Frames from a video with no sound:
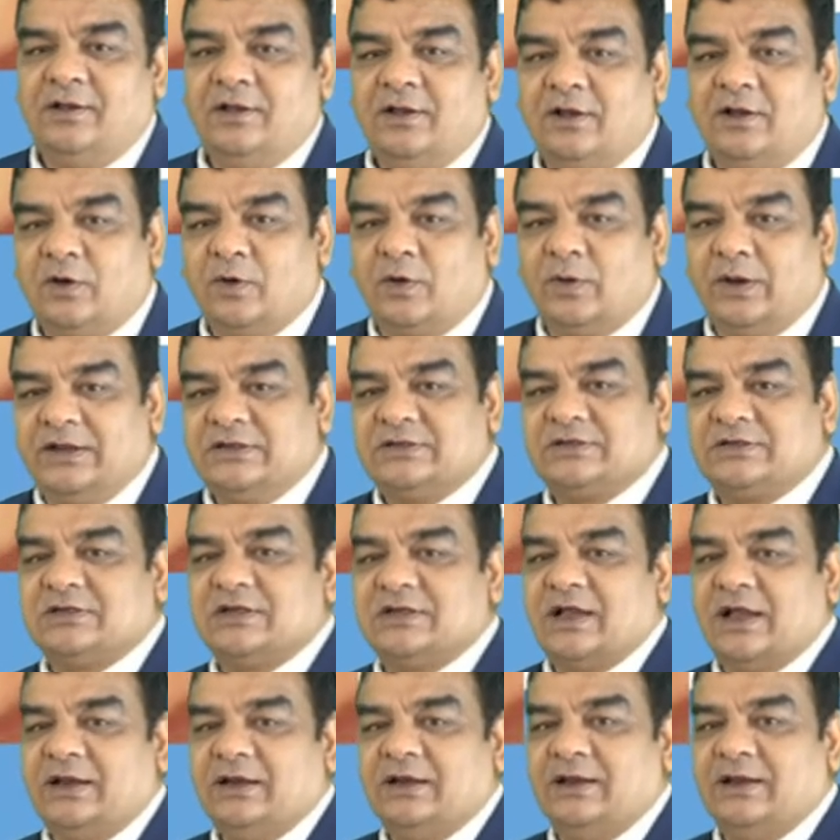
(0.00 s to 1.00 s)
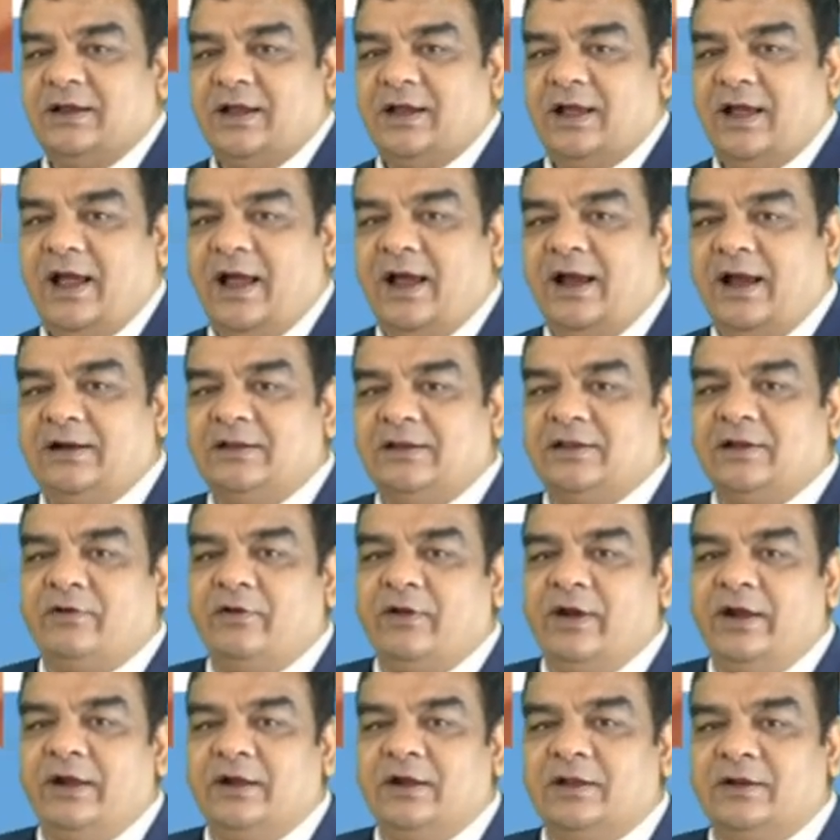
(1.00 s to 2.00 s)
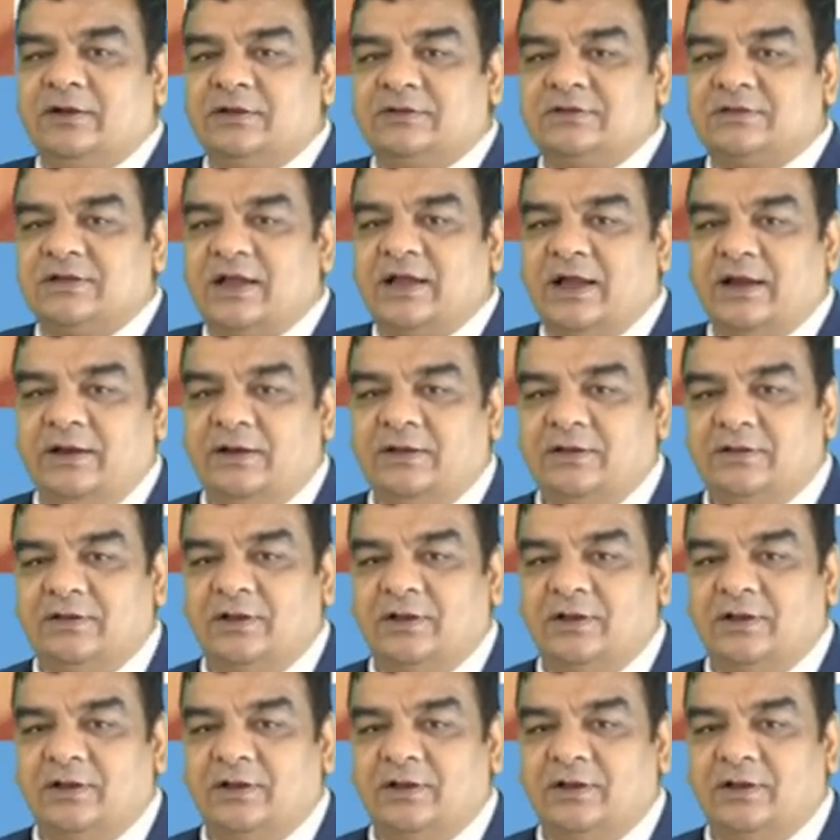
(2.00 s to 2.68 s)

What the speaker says: Collins sign and the Gray Turner sign.